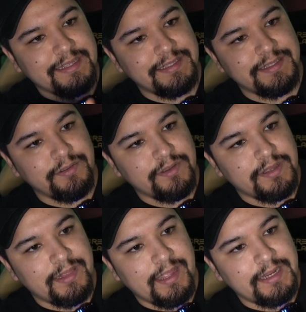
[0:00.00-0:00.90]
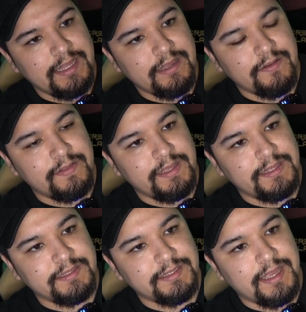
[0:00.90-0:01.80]
silk lining on the
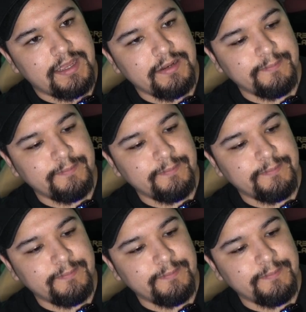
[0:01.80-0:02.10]
inside.